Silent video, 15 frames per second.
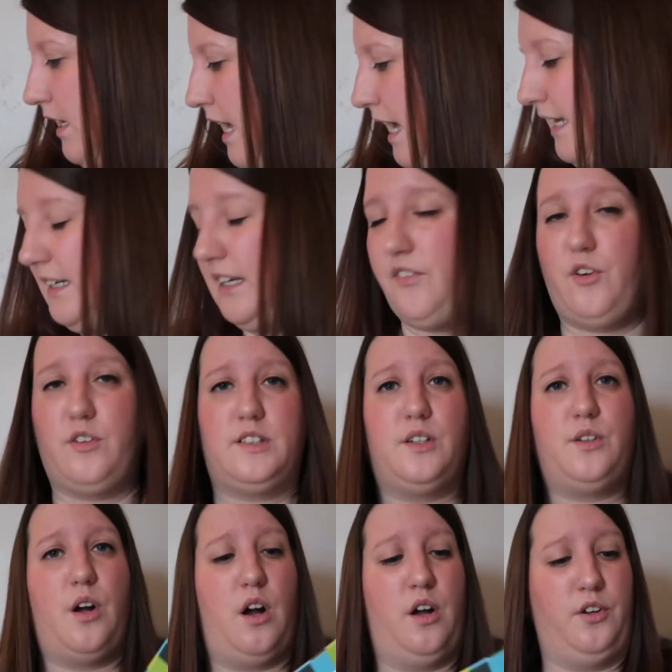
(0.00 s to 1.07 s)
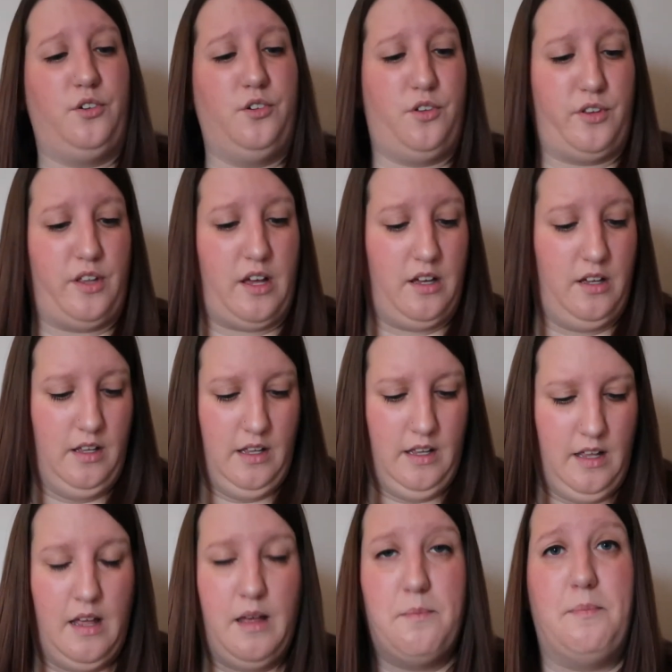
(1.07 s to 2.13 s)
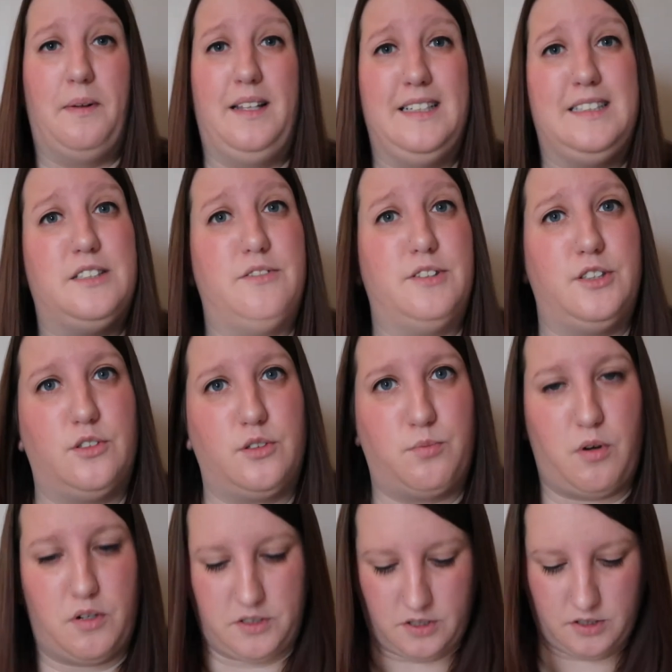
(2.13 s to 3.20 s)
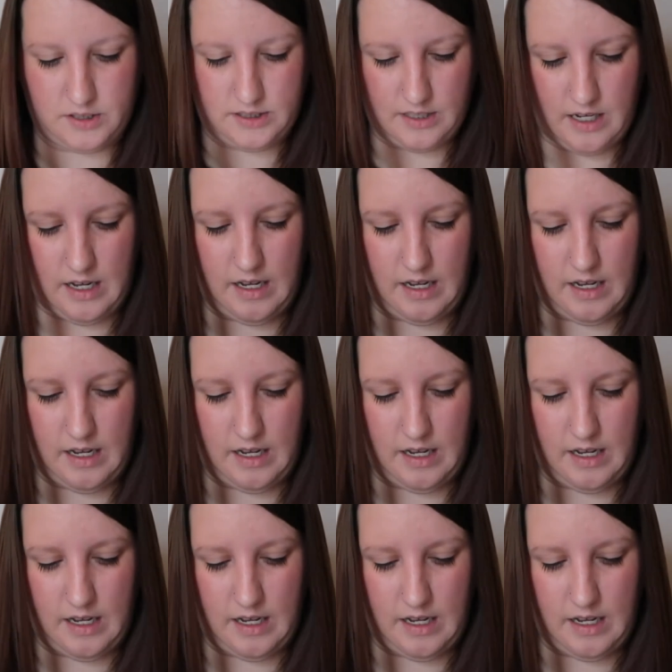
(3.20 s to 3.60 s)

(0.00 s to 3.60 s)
And I've also got another Melissa and Doug product.